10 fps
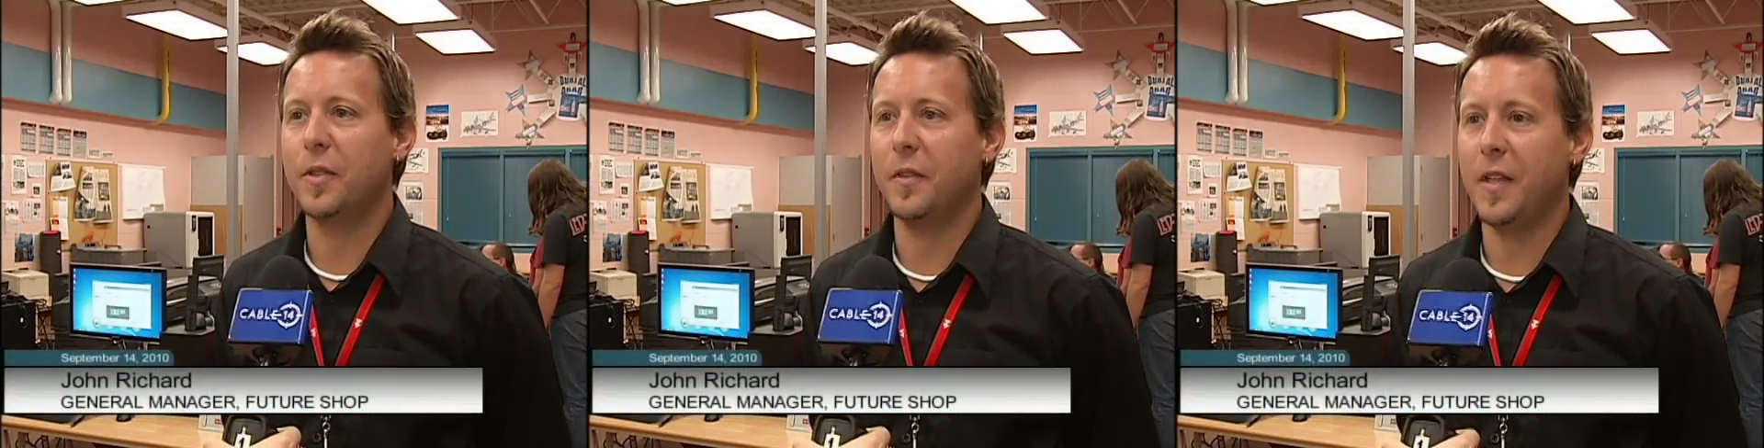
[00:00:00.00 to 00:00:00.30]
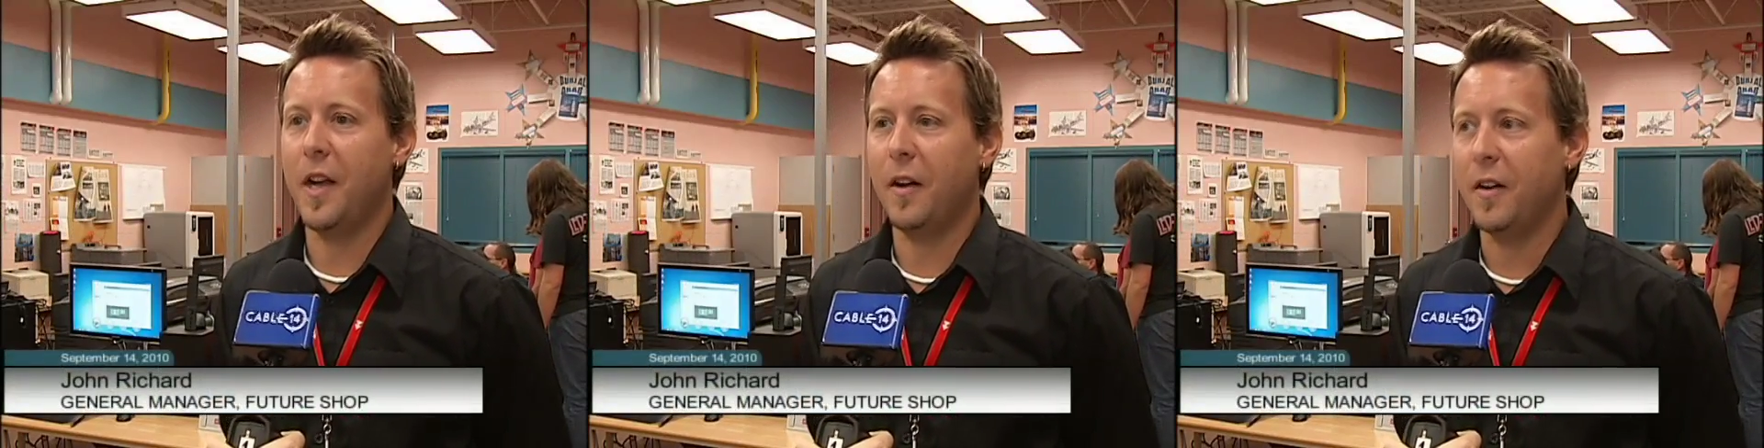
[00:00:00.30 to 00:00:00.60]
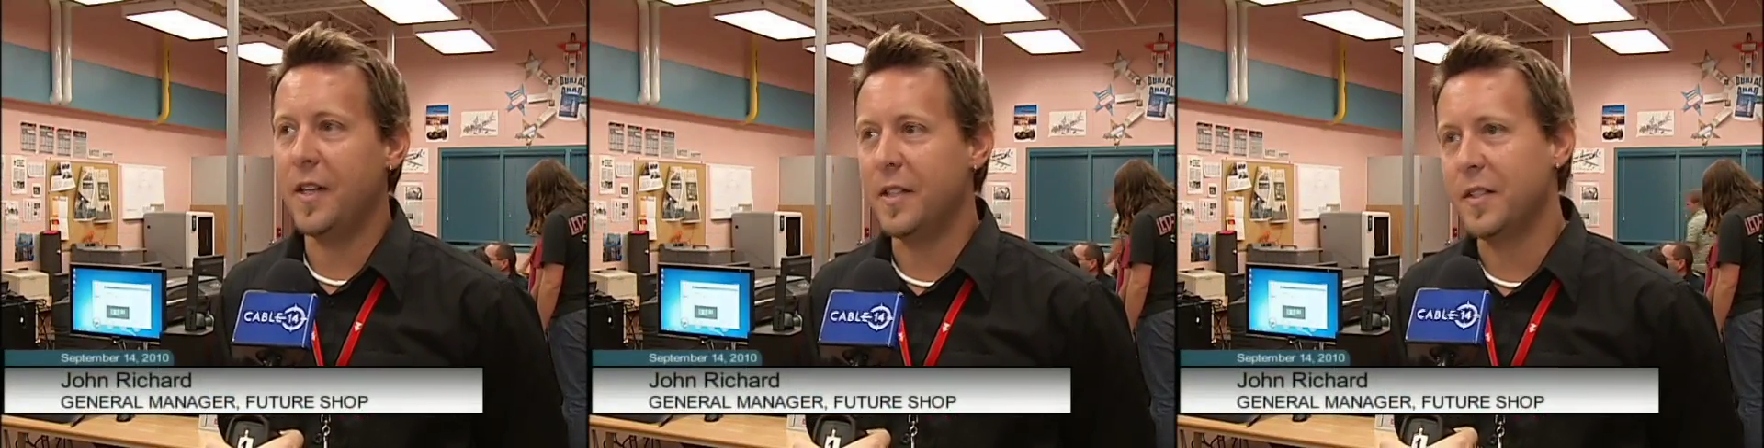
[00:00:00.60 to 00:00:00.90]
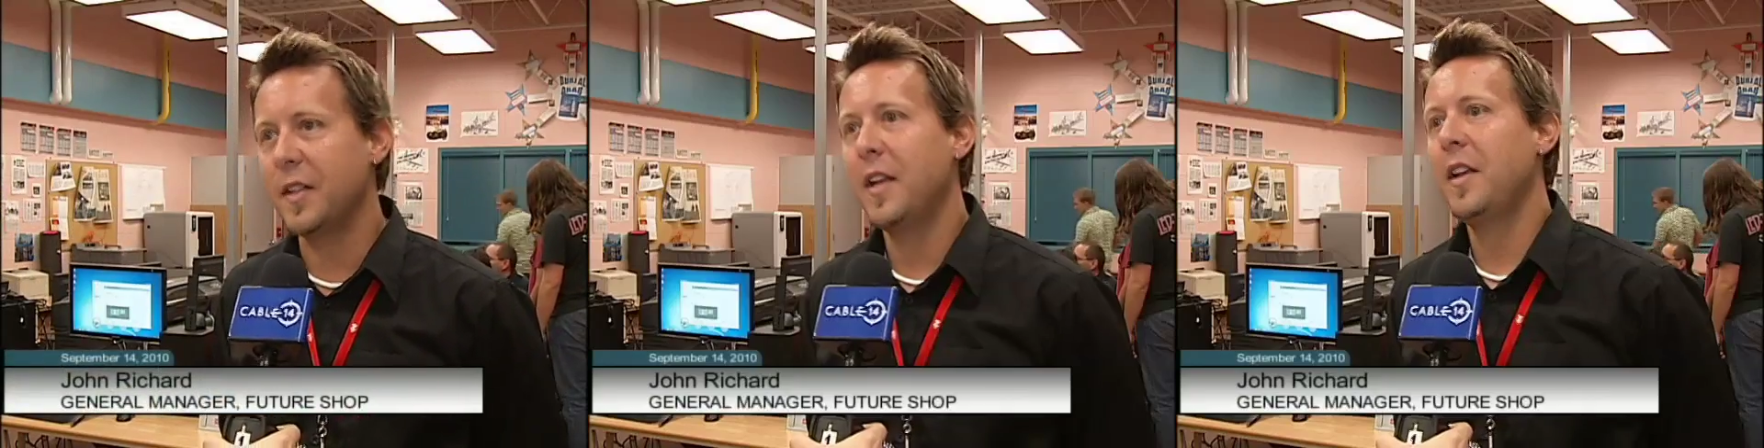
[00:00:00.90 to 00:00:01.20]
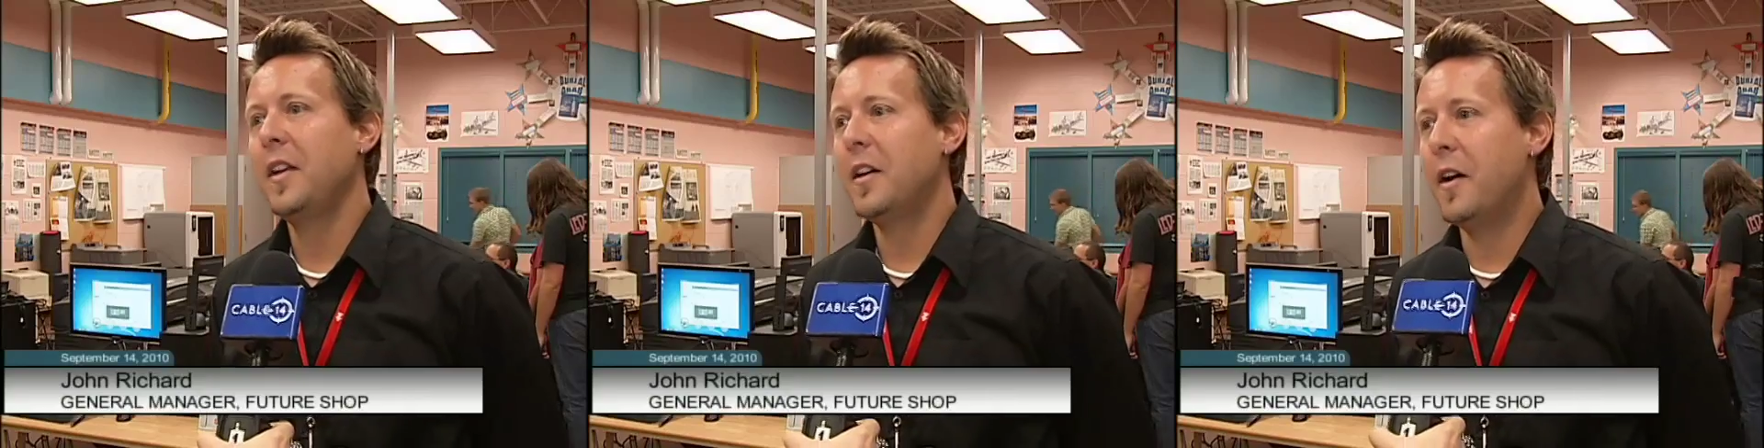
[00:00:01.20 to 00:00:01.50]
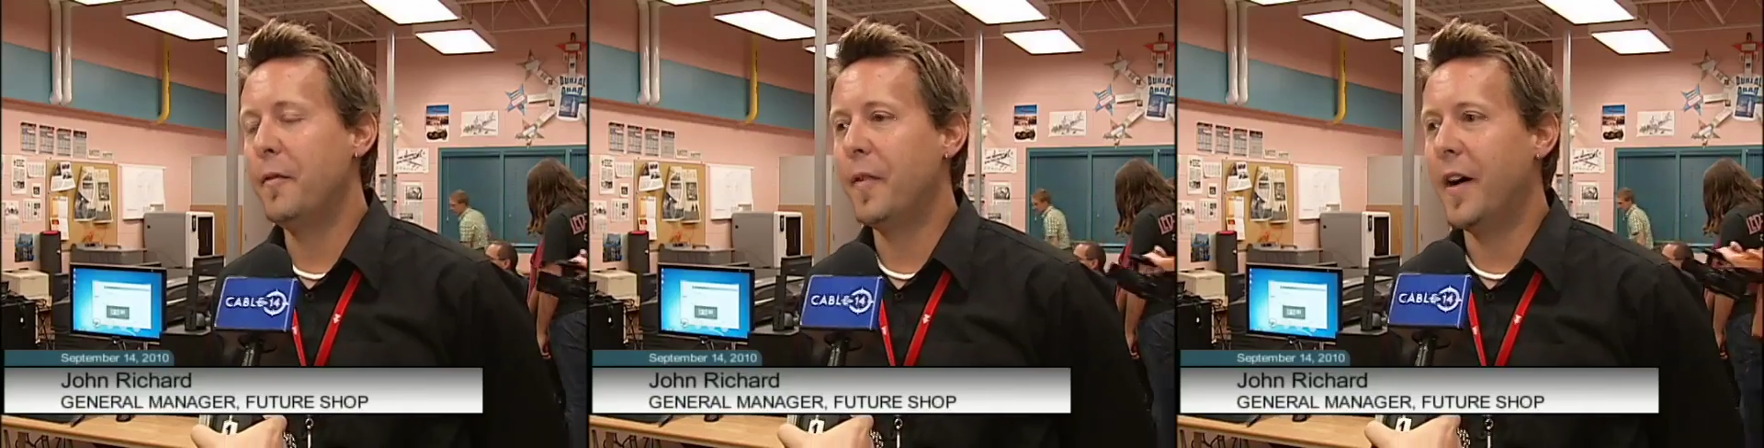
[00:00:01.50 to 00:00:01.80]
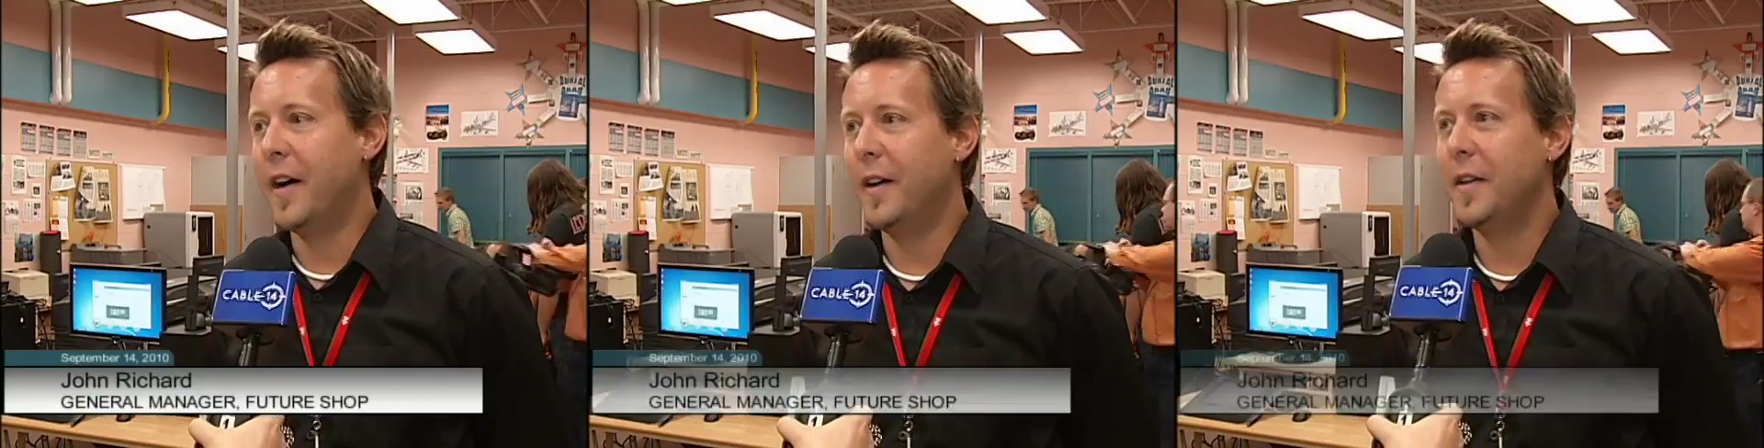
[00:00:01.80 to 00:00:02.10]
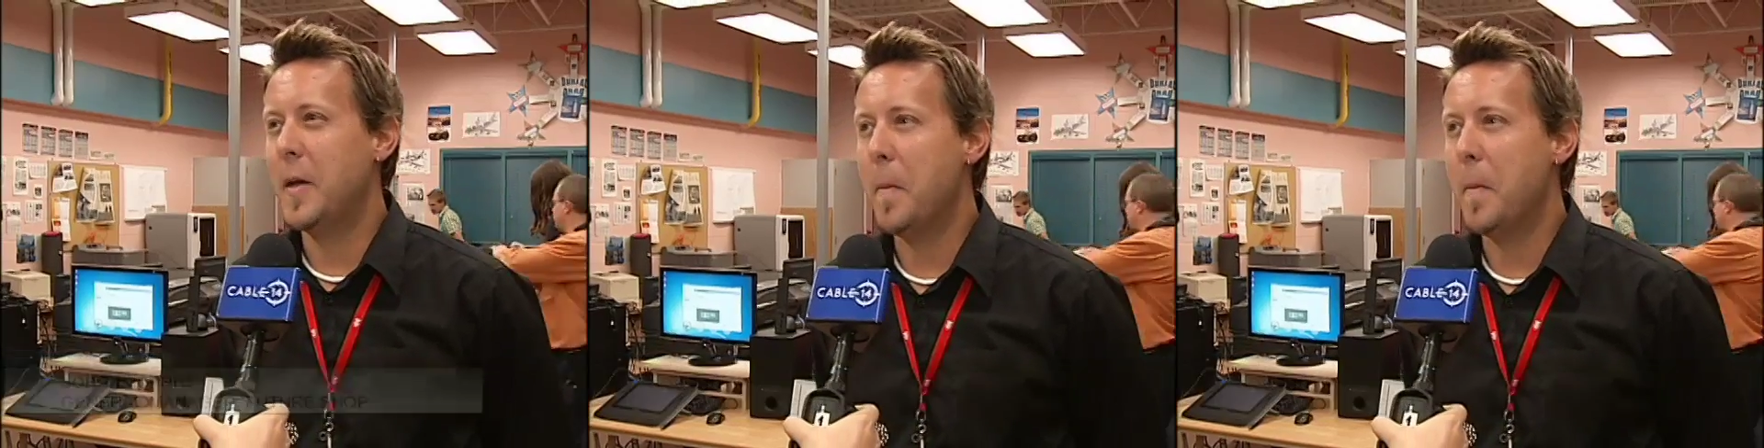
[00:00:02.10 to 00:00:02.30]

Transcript: to the areas of uh,